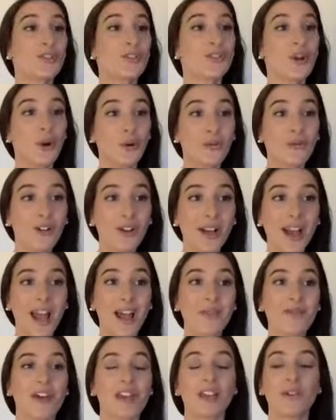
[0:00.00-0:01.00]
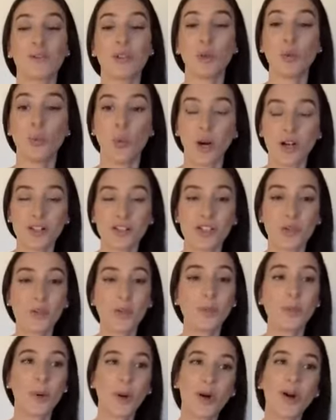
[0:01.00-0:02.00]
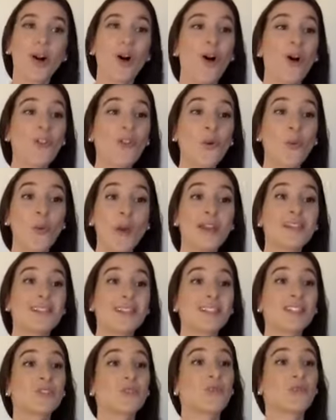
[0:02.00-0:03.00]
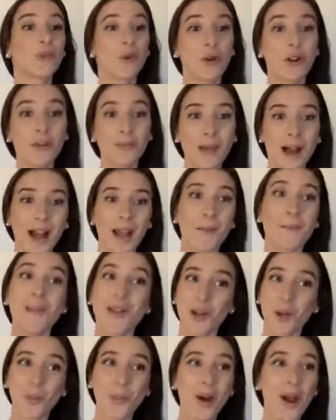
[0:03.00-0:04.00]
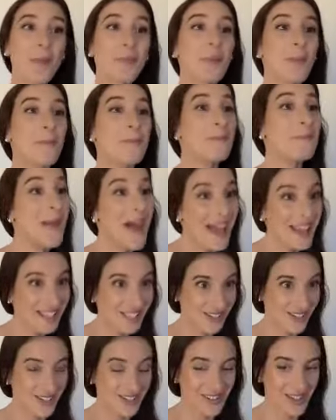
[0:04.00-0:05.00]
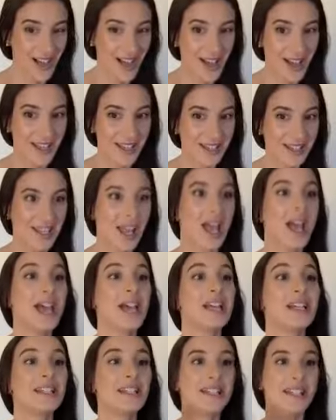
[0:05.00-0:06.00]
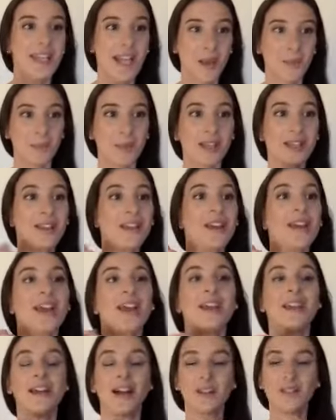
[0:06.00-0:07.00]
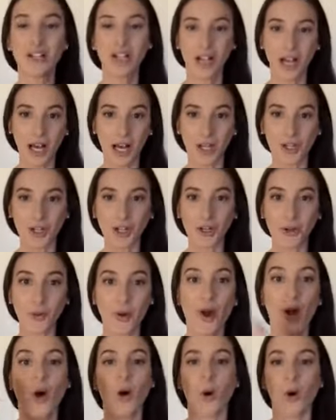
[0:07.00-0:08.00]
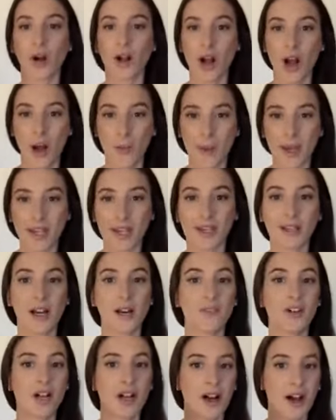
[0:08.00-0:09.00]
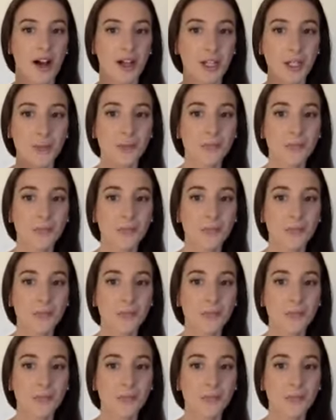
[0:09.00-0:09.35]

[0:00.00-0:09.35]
Don't forget that if you want to be put on the wait list for my meal prep masterclass, DM me an avocado or comment an avocado.